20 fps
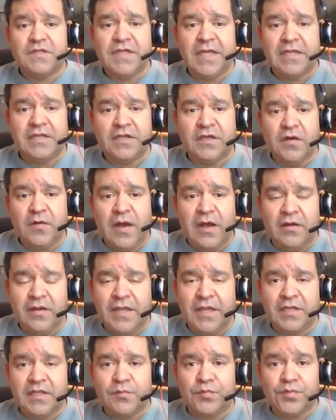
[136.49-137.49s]
So he had to go out and
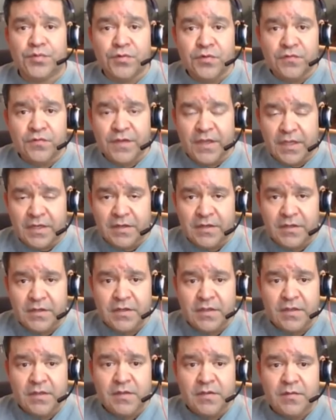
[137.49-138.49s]
he had to prove it
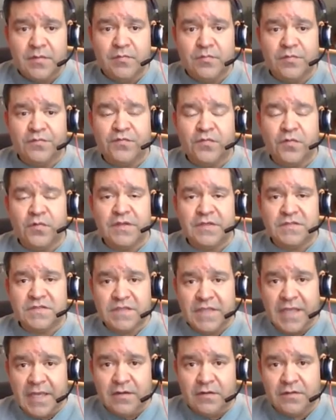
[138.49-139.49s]
before he
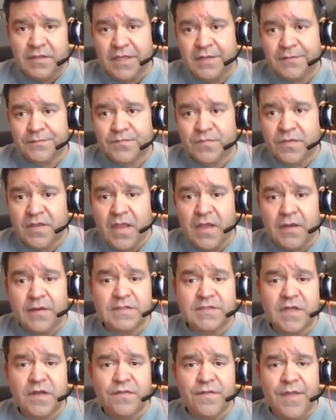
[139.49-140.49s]
scaled it and
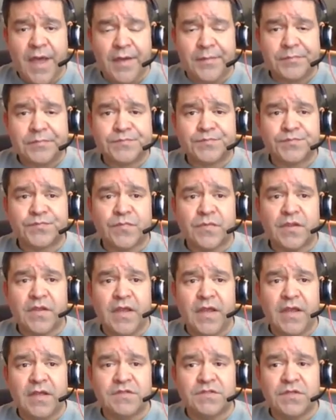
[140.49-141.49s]
he's done that.
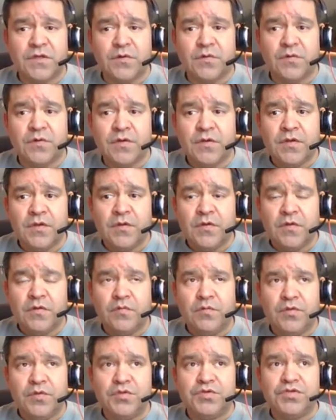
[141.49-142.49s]
And so
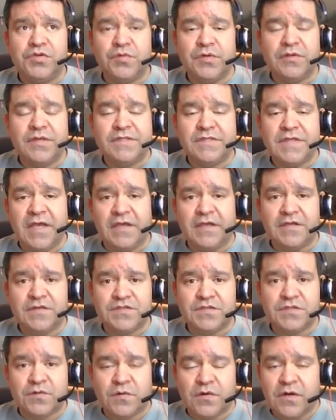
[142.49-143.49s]
you should really take his
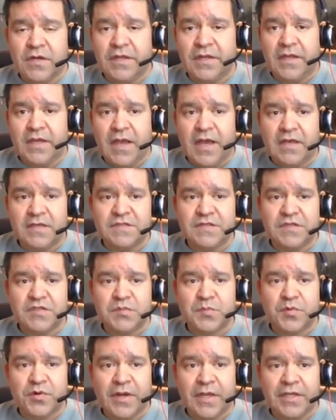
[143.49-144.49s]
story as
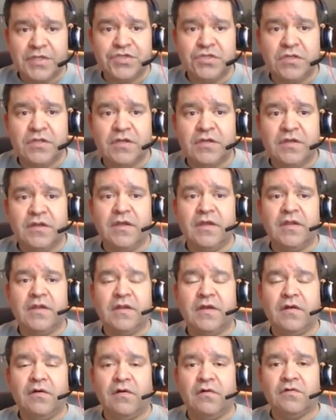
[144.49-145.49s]
inspiration
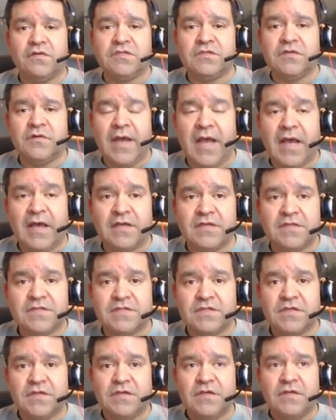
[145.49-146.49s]
and also
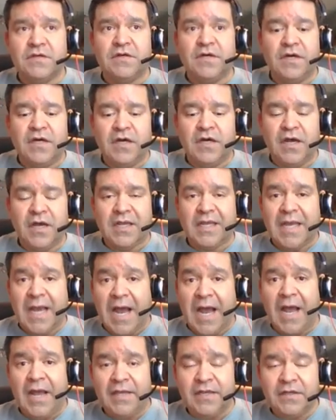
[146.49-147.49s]
as uh, a
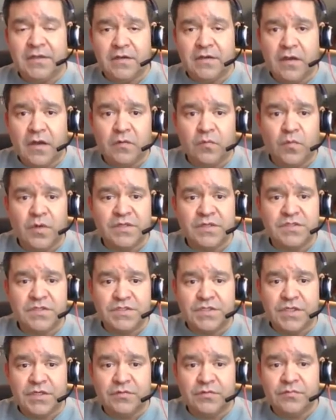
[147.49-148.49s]
guide on what to
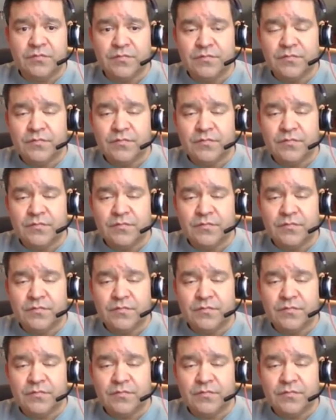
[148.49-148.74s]
do.